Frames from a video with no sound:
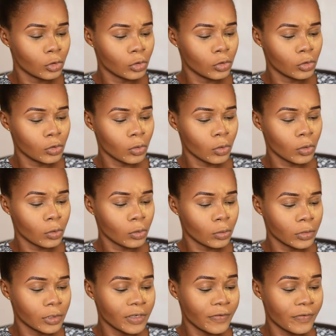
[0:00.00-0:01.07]
to
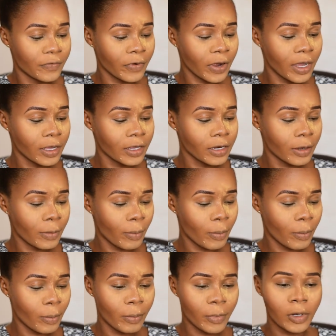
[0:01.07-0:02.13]
define
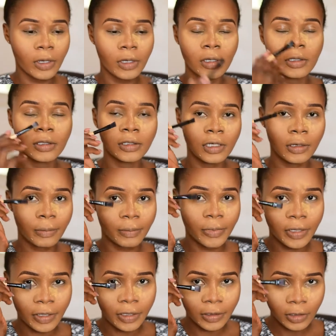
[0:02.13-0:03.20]

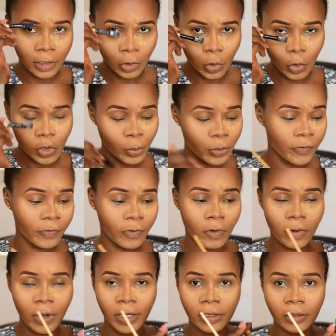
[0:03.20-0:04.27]
the nose
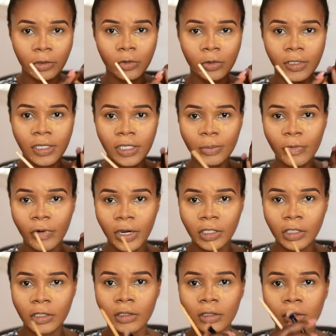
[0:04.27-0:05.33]
before I use this
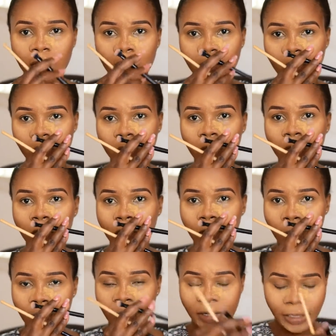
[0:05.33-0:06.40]
brush to
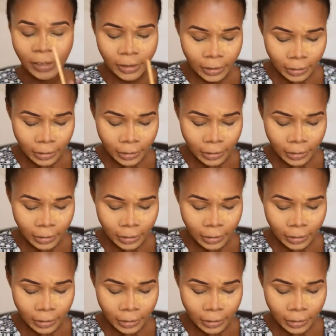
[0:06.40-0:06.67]
blend